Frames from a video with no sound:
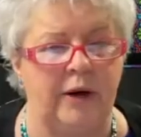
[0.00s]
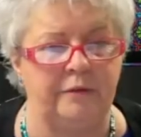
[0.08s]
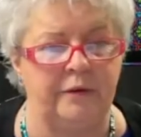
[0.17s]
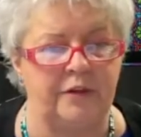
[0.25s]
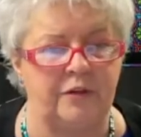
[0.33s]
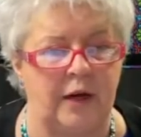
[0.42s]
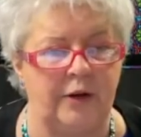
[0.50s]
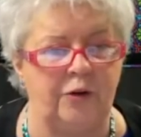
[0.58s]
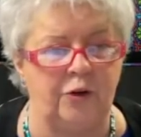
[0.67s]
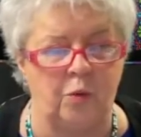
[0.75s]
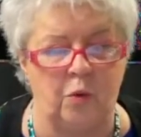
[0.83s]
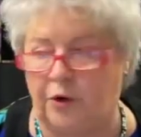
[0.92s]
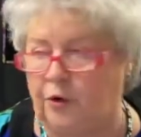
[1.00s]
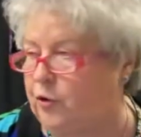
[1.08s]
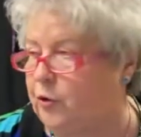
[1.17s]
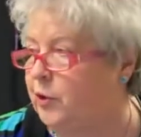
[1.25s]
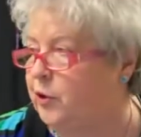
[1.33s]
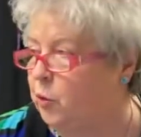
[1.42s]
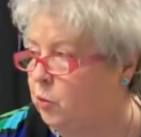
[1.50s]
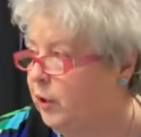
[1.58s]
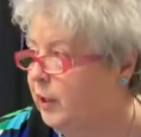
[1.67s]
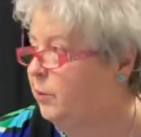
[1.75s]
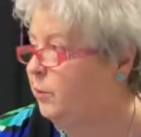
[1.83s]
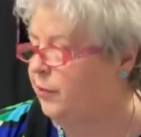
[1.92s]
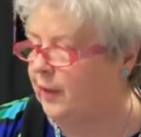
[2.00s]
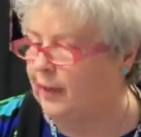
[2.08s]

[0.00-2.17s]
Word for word: design do you want to do when you're working with it?